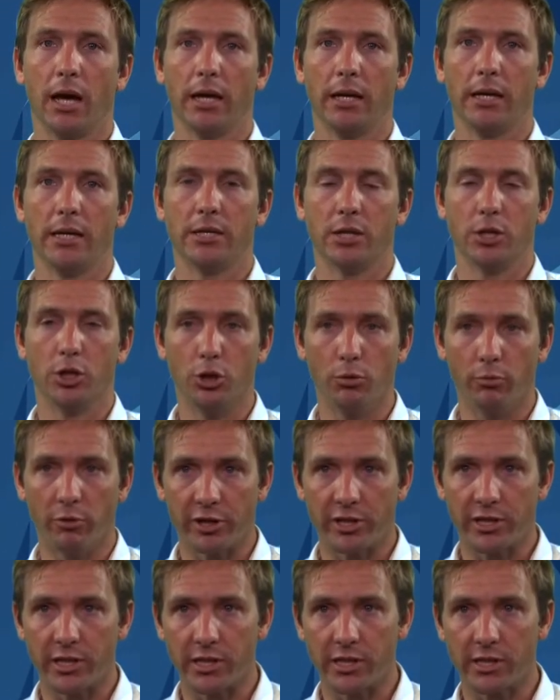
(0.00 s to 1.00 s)
is a
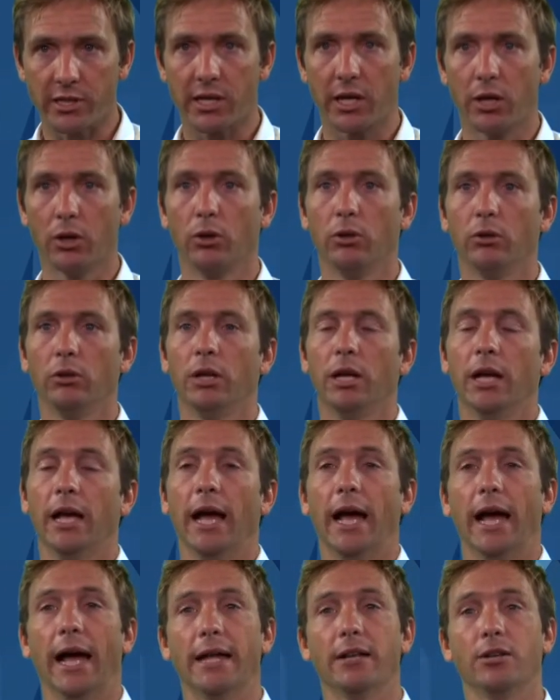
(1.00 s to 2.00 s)
numeracy skill,
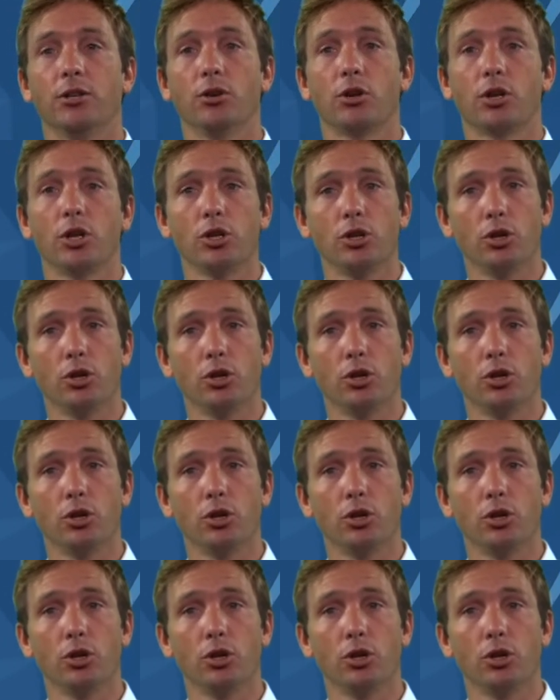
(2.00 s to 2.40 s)
and you can